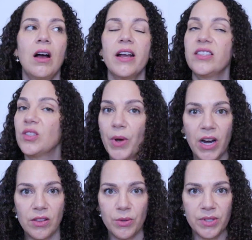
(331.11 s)
I
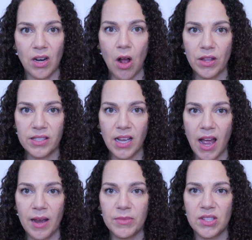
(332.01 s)
swear I lose it all the
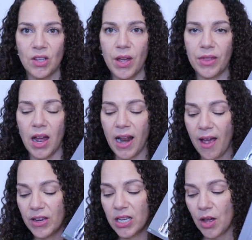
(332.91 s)
time, so I thought
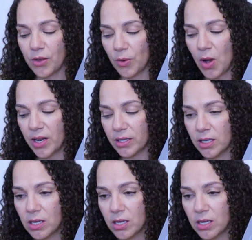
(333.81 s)
having another one